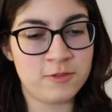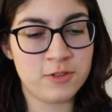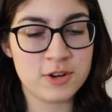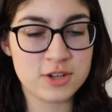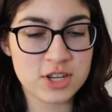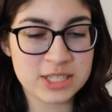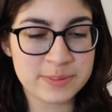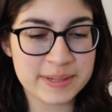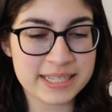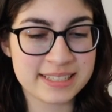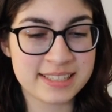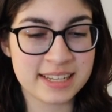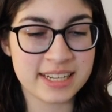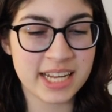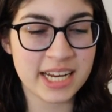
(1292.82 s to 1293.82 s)
For just being
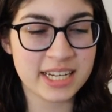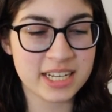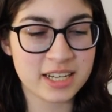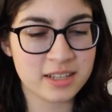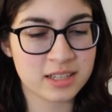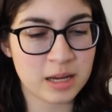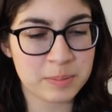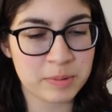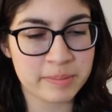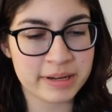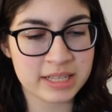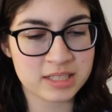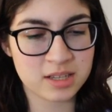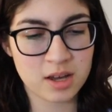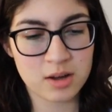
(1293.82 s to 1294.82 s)
sedated a couple
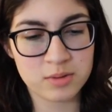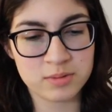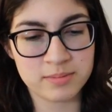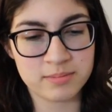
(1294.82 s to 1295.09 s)
minutes ago,